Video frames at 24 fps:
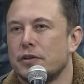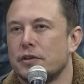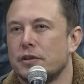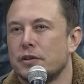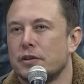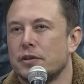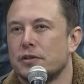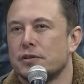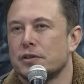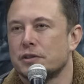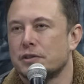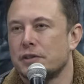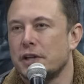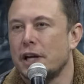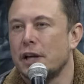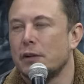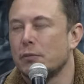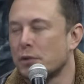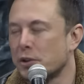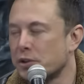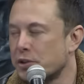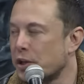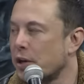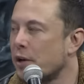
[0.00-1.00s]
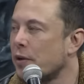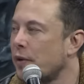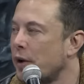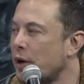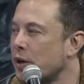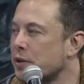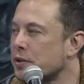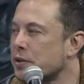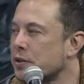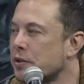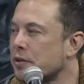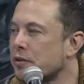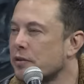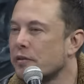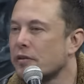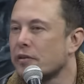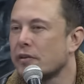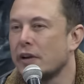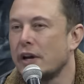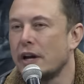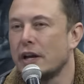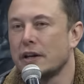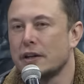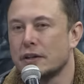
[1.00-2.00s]
to sustainable generation
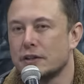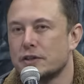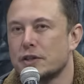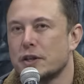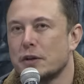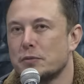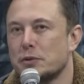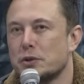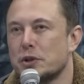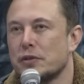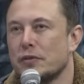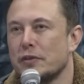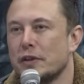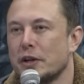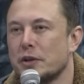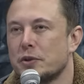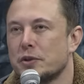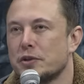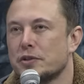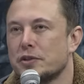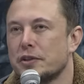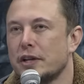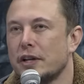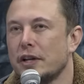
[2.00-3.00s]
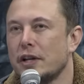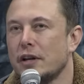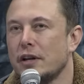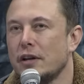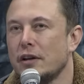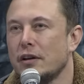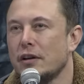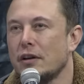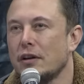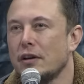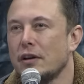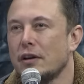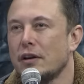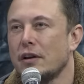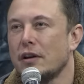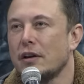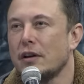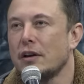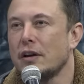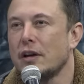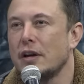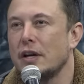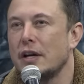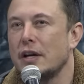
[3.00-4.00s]
and consumption of electricity,
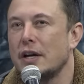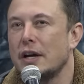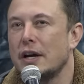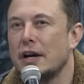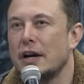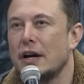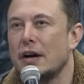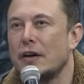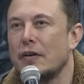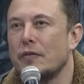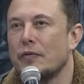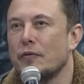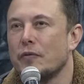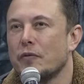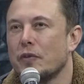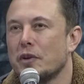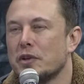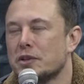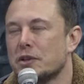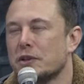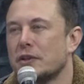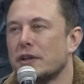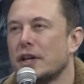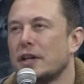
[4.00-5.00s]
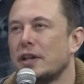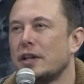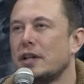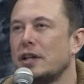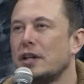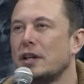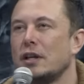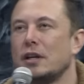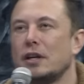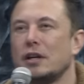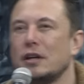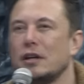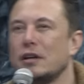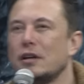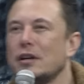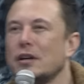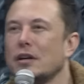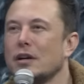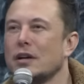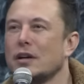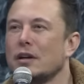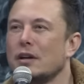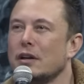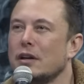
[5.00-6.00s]
um, so that the,
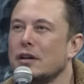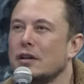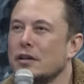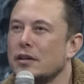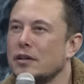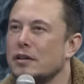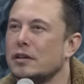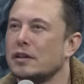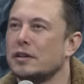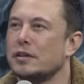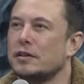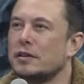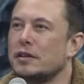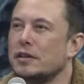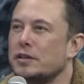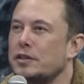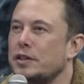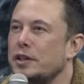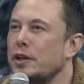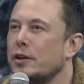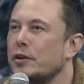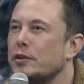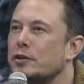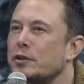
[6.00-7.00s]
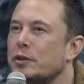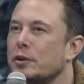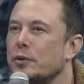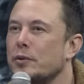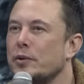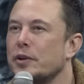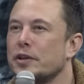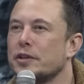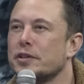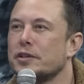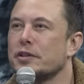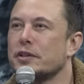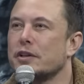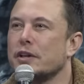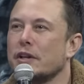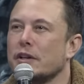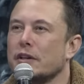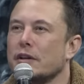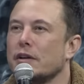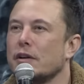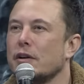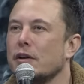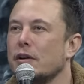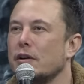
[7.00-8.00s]
the, the C O two risk and
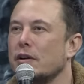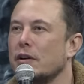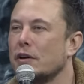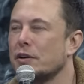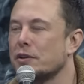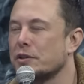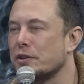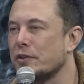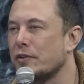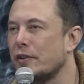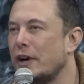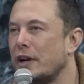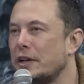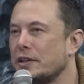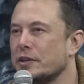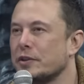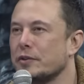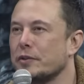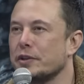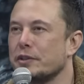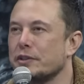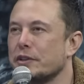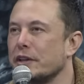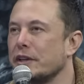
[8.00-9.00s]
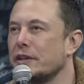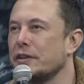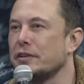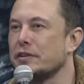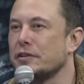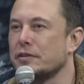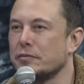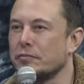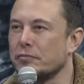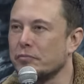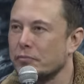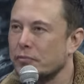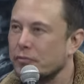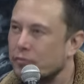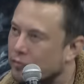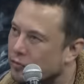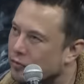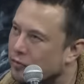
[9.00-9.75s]
the ocean rising risk is